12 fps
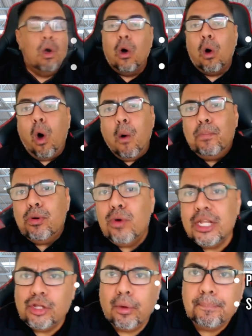
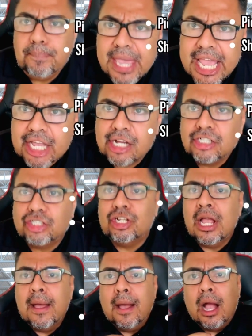Operation pickers
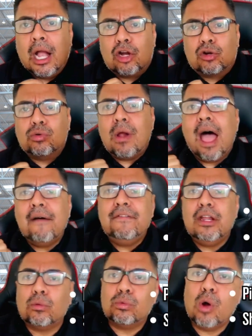
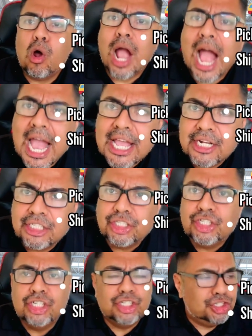grabbing wrong
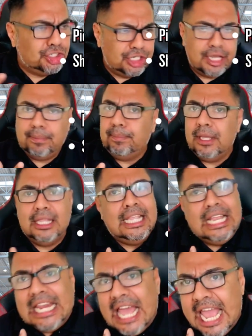items, shipping
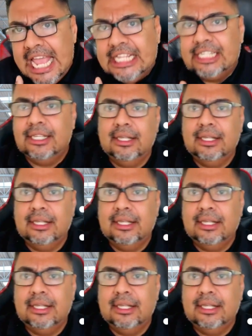delays.